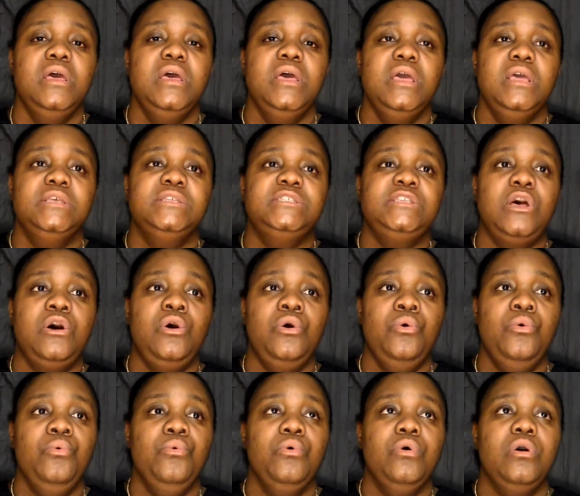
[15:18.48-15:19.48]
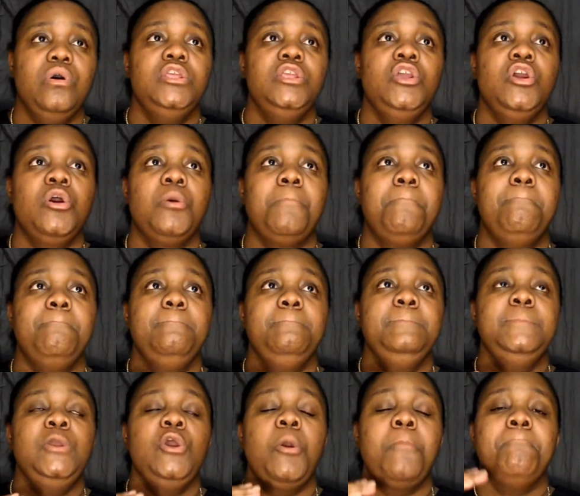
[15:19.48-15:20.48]
So your
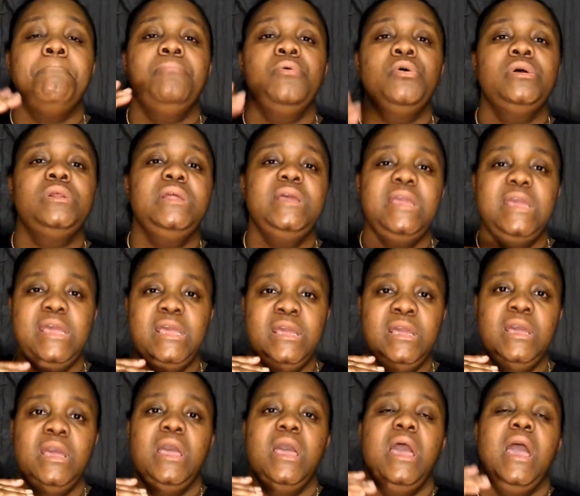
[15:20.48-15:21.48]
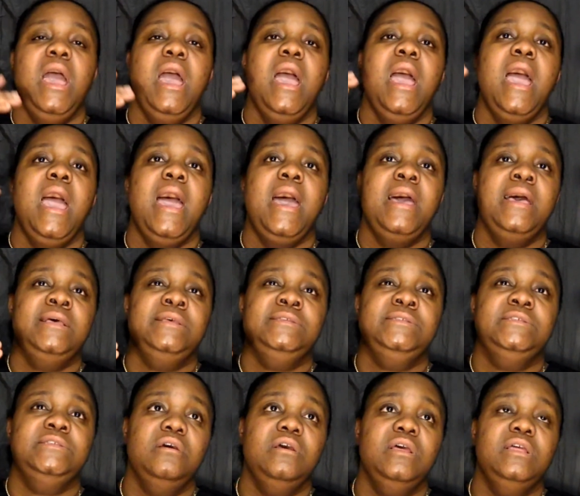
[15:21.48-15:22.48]
bullying
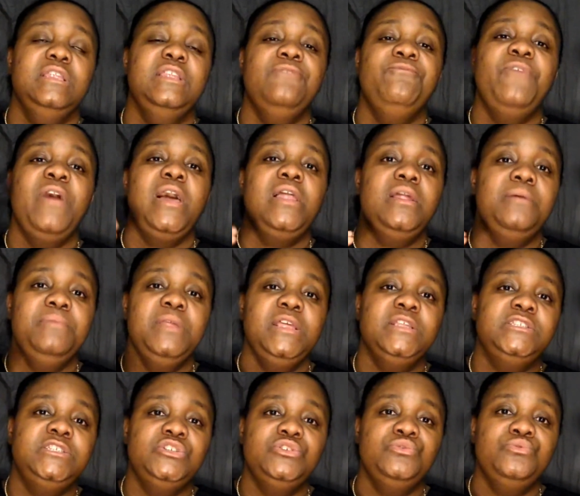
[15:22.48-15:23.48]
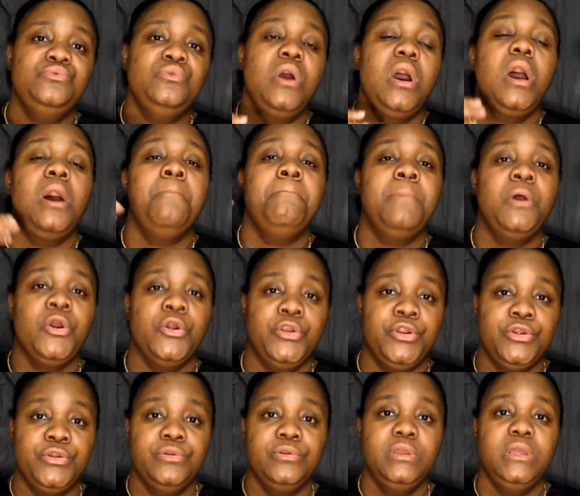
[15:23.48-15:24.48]
has developed into a murder,
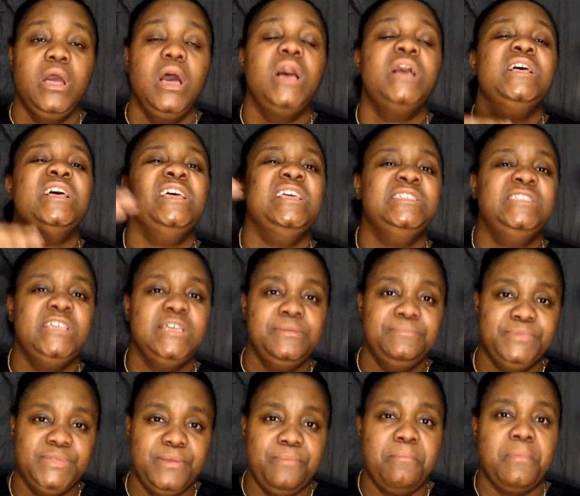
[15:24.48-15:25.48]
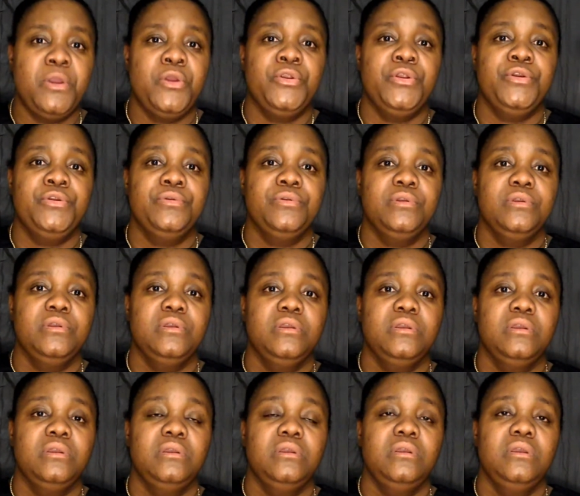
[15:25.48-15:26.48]
an attempted murder.
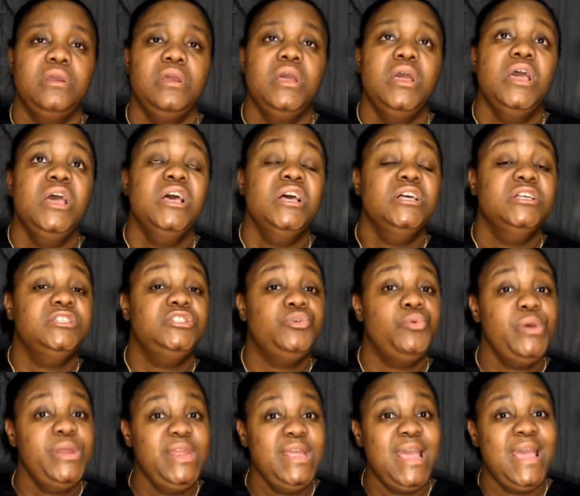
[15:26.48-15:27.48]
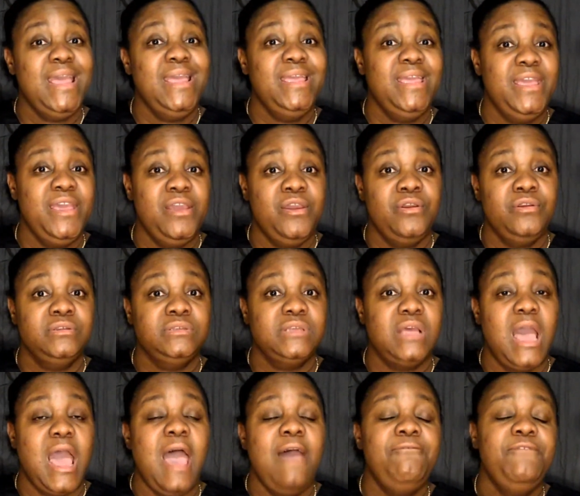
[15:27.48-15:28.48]
28 years,
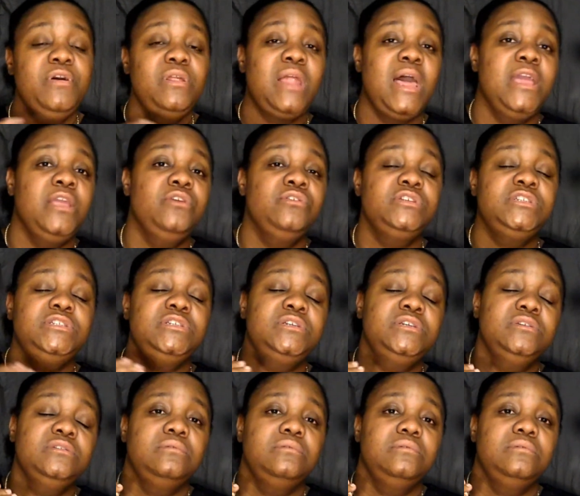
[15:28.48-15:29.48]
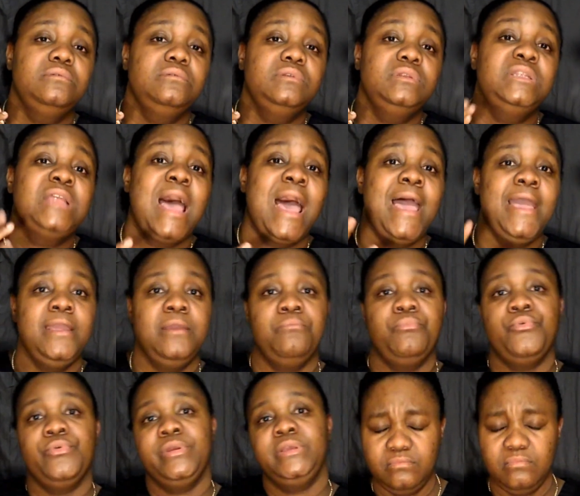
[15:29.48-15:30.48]
I feel like you should die in
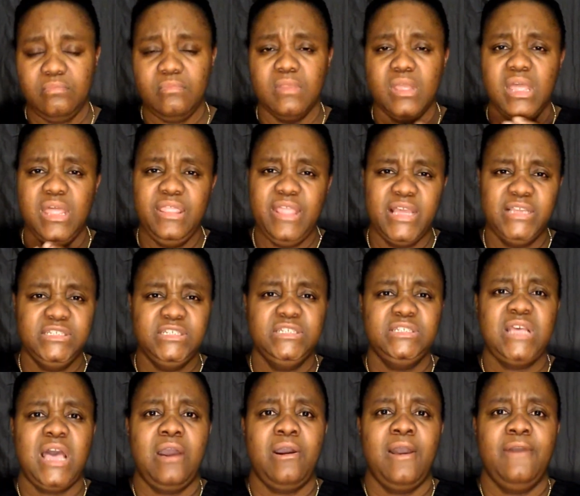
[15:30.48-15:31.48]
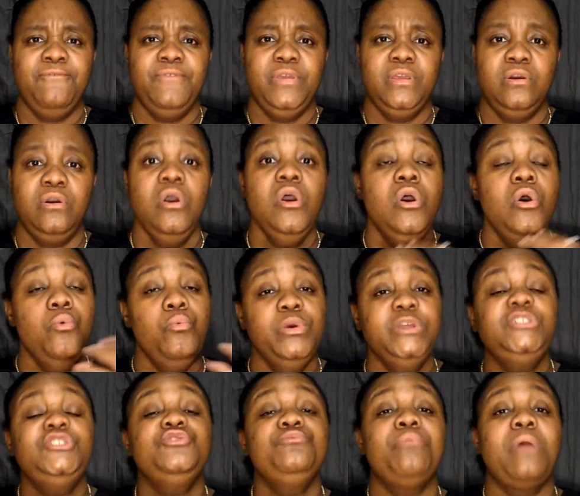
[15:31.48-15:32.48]
prison. And that's just how I feel. Which
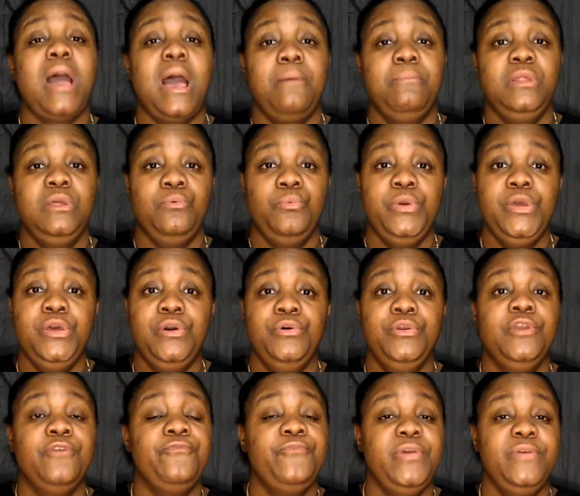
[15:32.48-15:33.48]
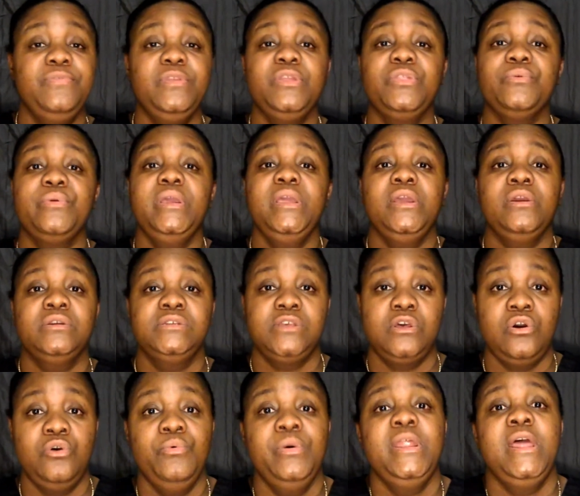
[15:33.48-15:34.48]
you probably will. You're 53 years
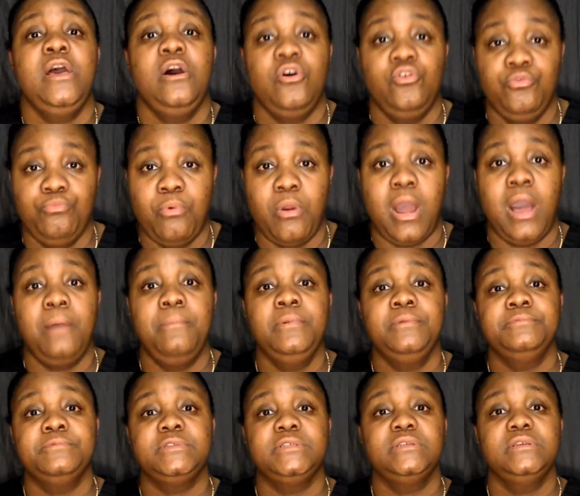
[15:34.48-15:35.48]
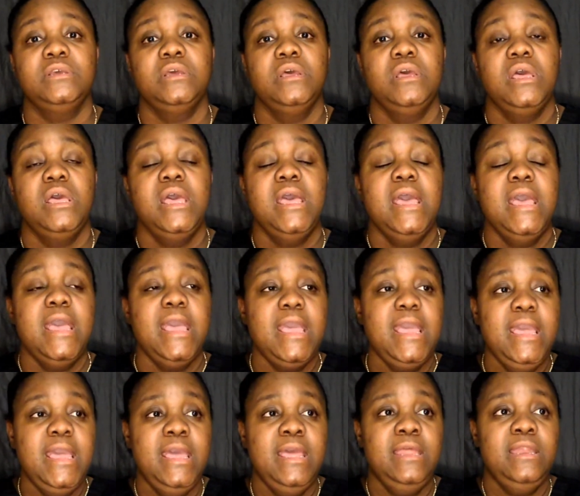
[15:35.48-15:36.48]
old with health problems.
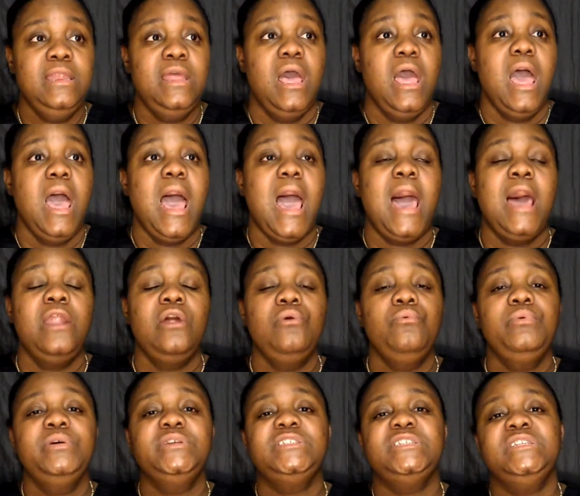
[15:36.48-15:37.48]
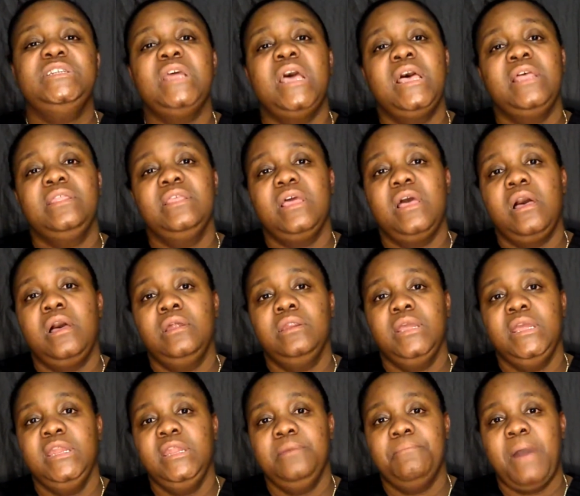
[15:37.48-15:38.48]
And I don't wish death on
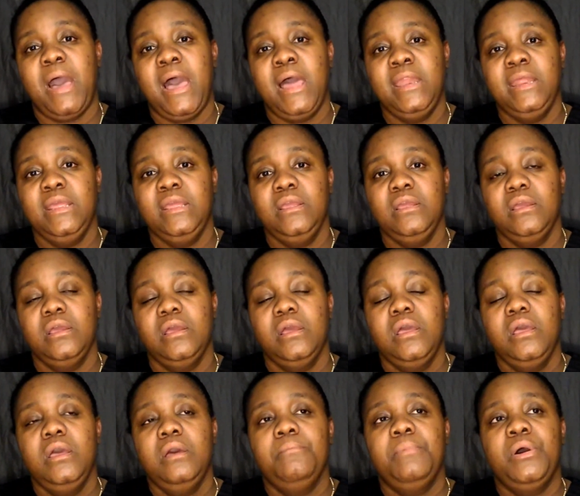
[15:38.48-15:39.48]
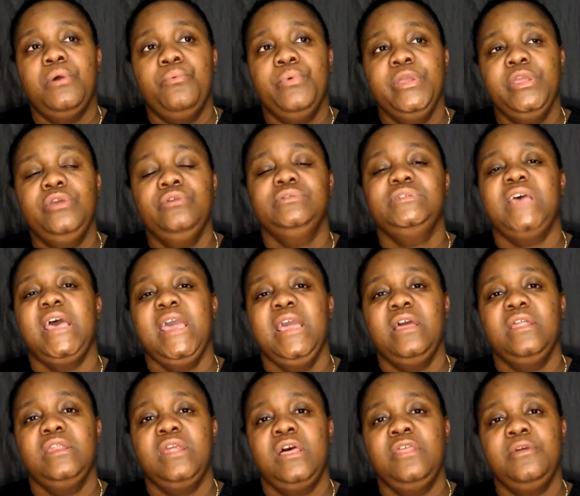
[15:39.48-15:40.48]
anybody, but when you take
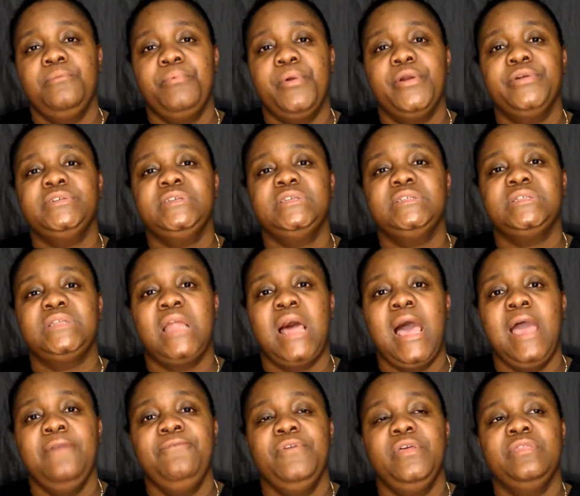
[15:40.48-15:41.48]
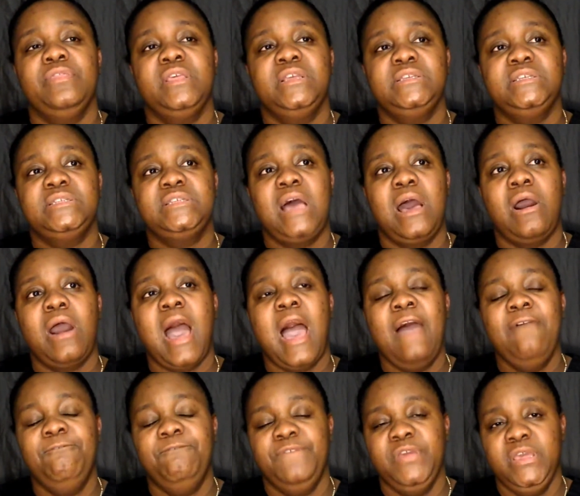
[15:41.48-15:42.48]
another person's life, and this is how I
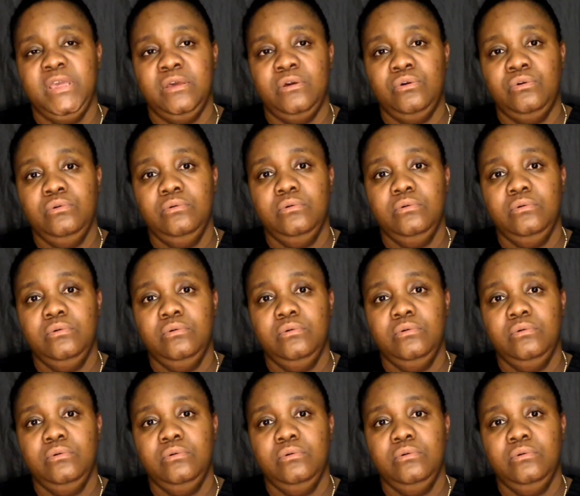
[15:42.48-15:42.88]
feel,